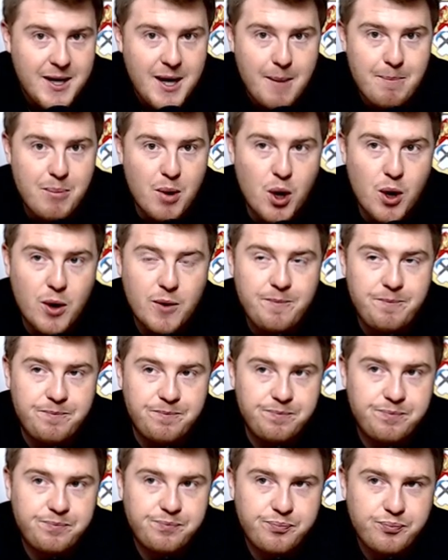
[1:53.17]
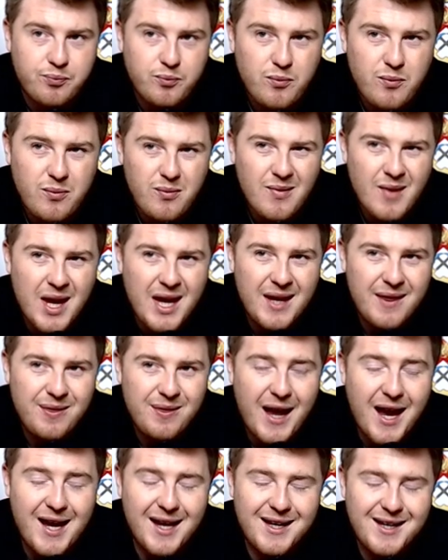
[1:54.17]
But
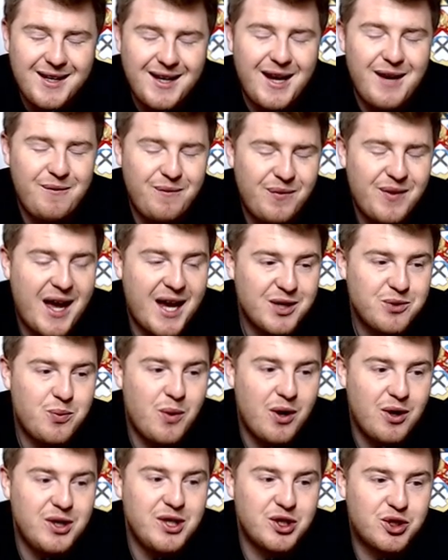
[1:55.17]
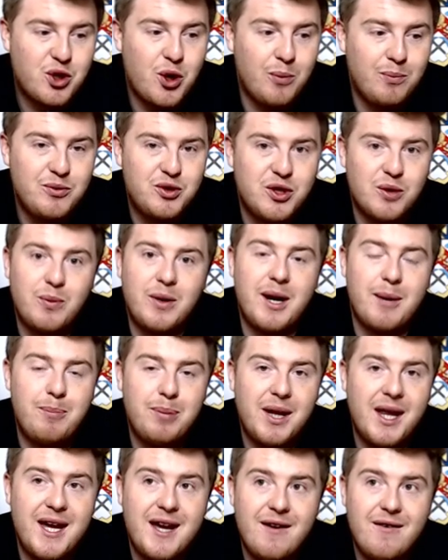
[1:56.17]
that that's what it's come to when a
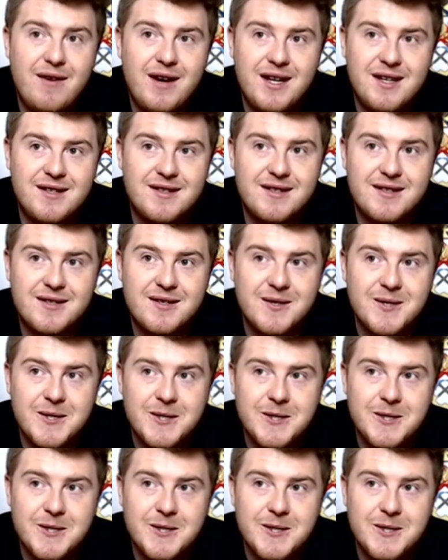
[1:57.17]
player is